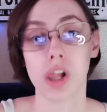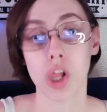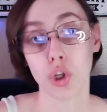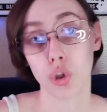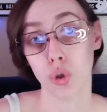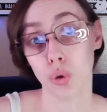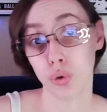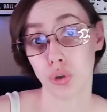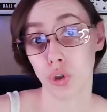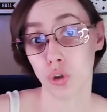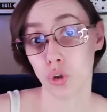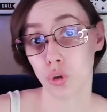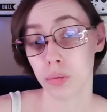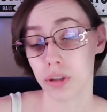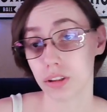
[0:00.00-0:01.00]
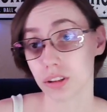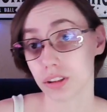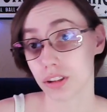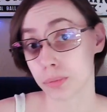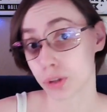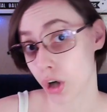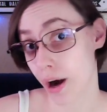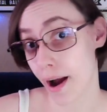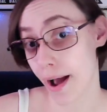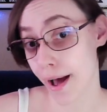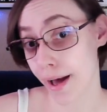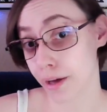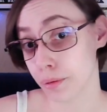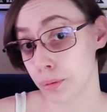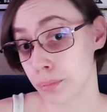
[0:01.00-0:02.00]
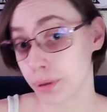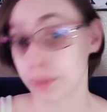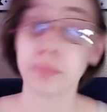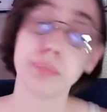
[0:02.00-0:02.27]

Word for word: YouTube, subscribe,